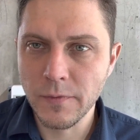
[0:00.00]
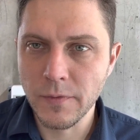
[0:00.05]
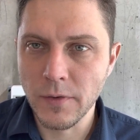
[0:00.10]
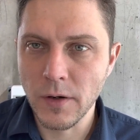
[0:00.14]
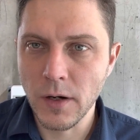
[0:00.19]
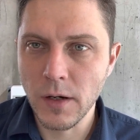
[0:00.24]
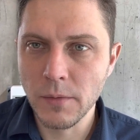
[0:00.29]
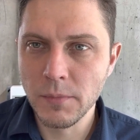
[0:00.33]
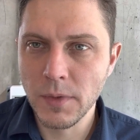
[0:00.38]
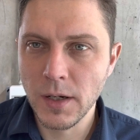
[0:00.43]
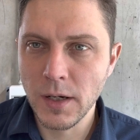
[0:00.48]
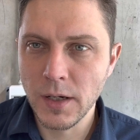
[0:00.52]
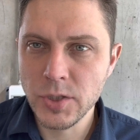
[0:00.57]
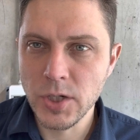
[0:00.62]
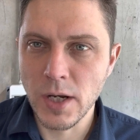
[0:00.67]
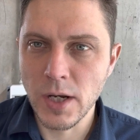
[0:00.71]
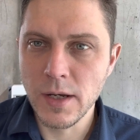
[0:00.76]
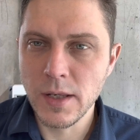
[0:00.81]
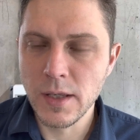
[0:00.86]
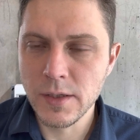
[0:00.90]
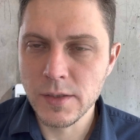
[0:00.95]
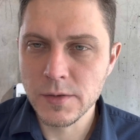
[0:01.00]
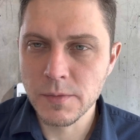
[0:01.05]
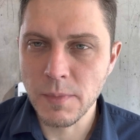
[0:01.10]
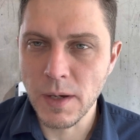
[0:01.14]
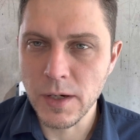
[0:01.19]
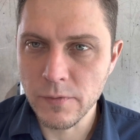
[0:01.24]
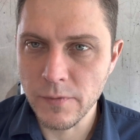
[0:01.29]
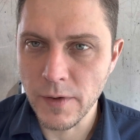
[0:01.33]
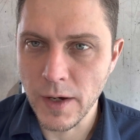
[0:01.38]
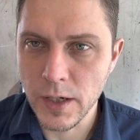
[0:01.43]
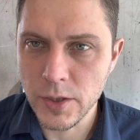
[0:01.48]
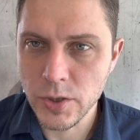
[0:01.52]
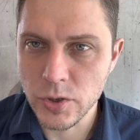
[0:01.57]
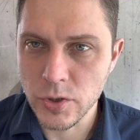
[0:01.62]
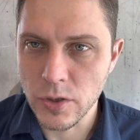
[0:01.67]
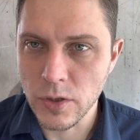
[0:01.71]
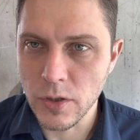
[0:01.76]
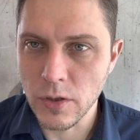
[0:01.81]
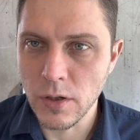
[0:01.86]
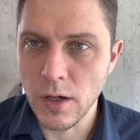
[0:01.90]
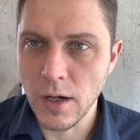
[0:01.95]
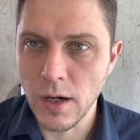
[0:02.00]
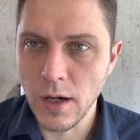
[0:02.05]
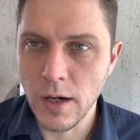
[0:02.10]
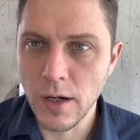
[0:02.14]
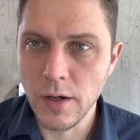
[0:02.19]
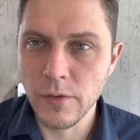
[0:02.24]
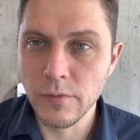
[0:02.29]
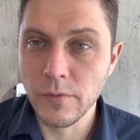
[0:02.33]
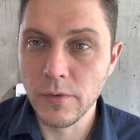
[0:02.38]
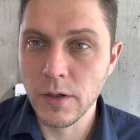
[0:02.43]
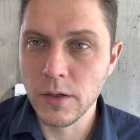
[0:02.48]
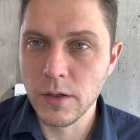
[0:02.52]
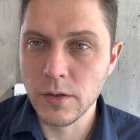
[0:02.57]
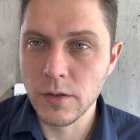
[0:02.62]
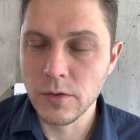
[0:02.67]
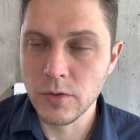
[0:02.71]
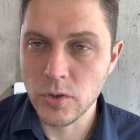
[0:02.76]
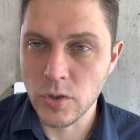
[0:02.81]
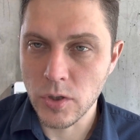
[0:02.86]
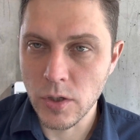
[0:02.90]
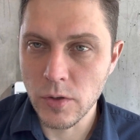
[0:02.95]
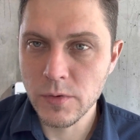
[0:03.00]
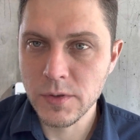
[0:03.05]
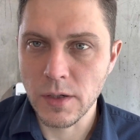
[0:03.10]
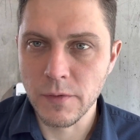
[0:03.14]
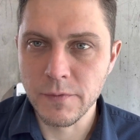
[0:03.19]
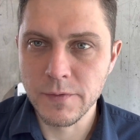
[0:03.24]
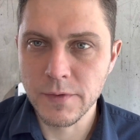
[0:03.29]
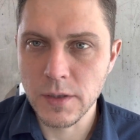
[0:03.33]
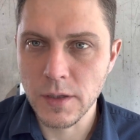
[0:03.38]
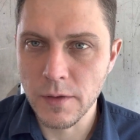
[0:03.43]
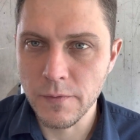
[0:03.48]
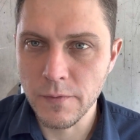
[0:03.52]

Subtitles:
from a Chinese manufacturer of drones, of